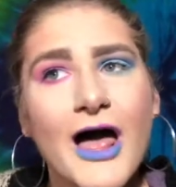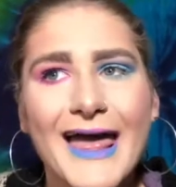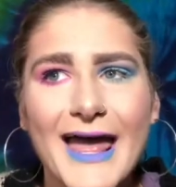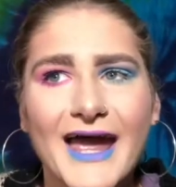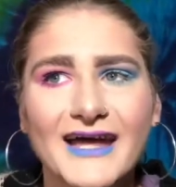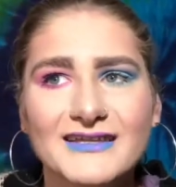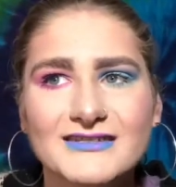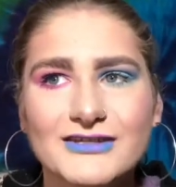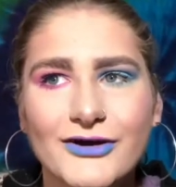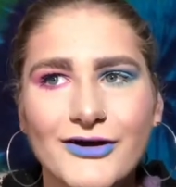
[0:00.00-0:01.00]

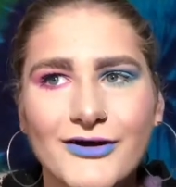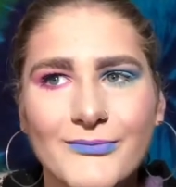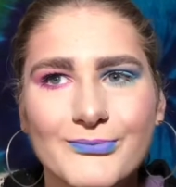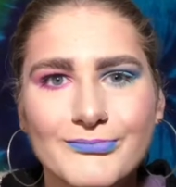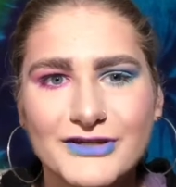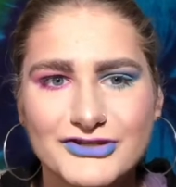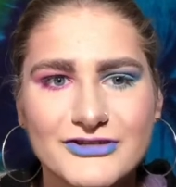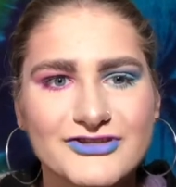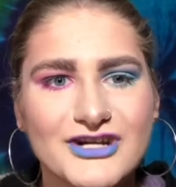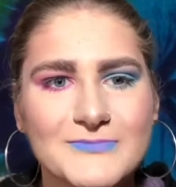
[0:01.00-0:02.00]
And this
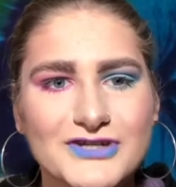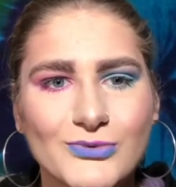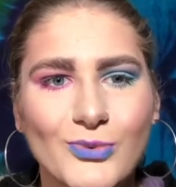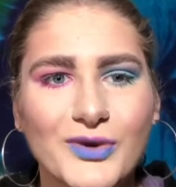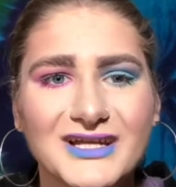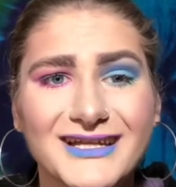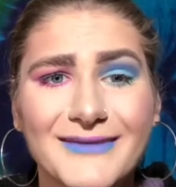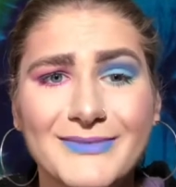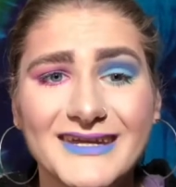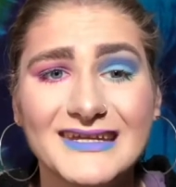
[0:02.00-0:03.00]
description will
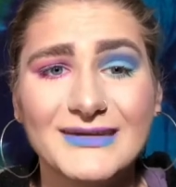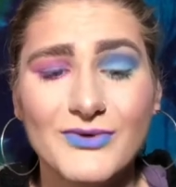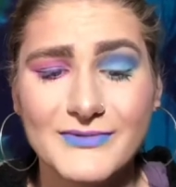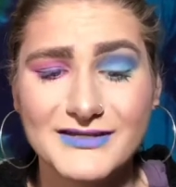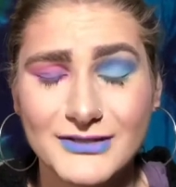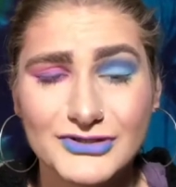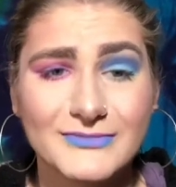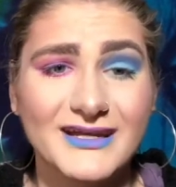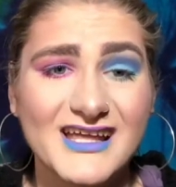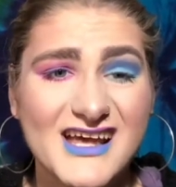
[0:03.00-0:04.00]
be with my social
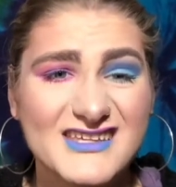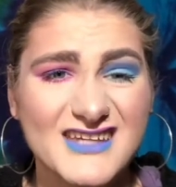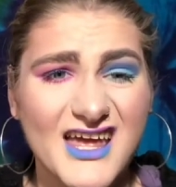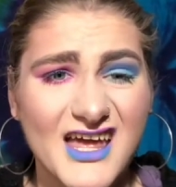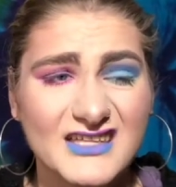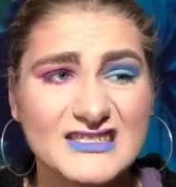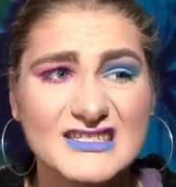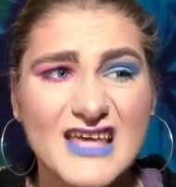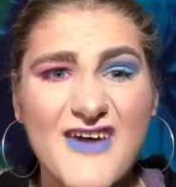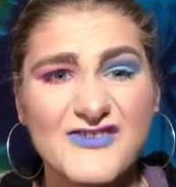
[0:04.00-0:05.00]
medias
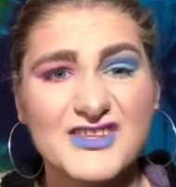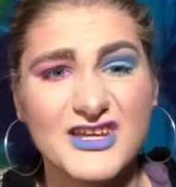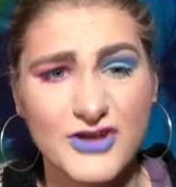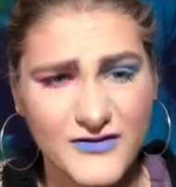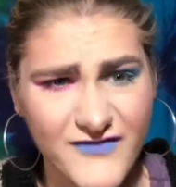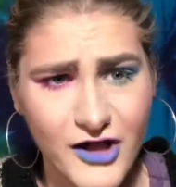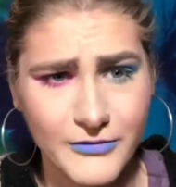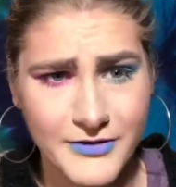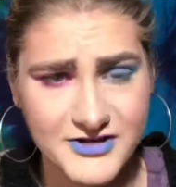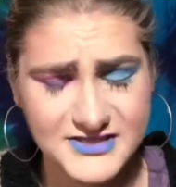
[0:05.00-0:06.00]
and everything you could follow
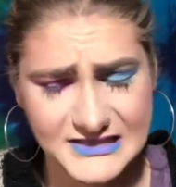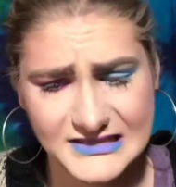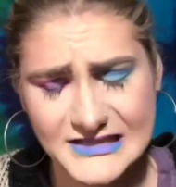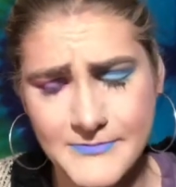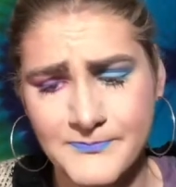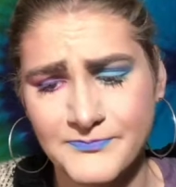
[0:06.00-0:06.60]
personally.